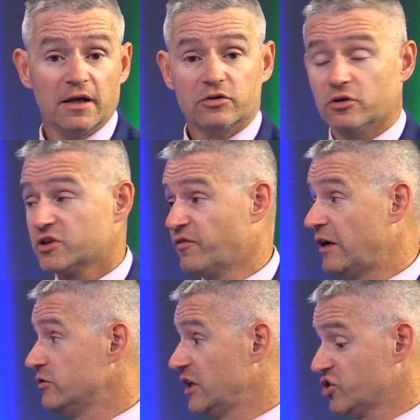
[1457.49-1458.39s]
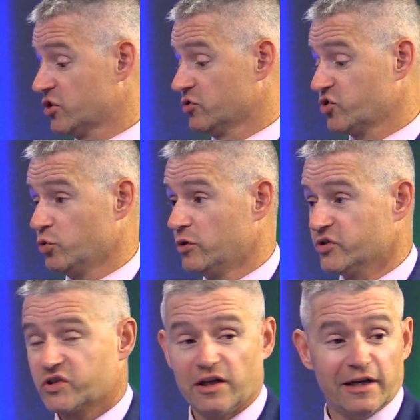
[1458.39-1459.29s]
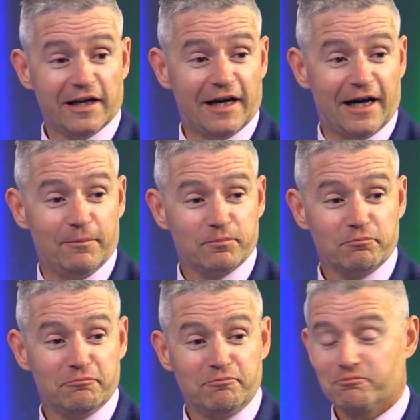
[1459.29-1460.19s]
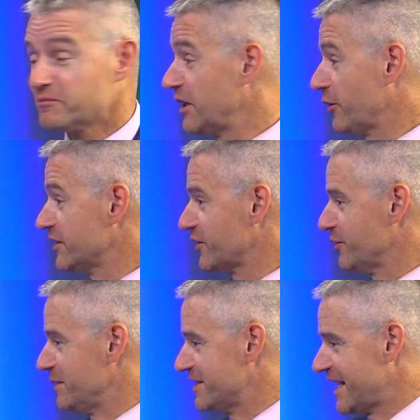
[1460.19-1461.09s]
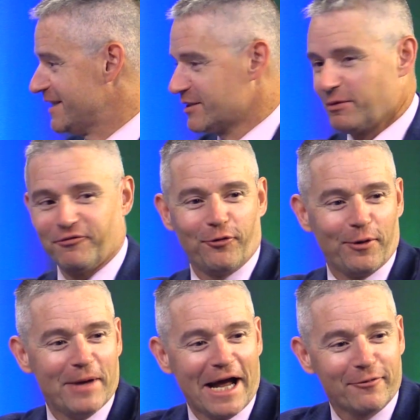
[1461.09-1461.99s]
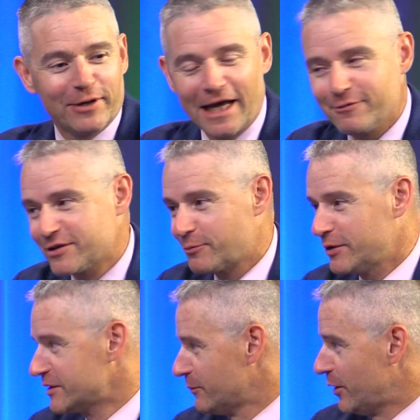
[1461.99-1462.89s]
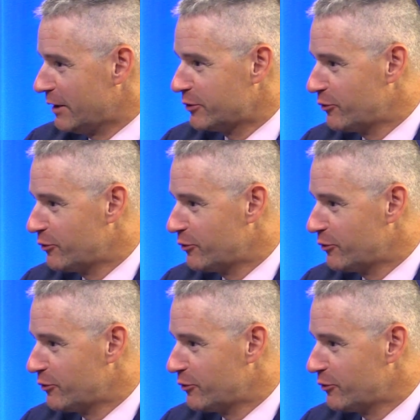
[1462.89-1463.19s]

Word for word: those foundational schools, um, Gary has heard me say this before. Back when I was a principal, I would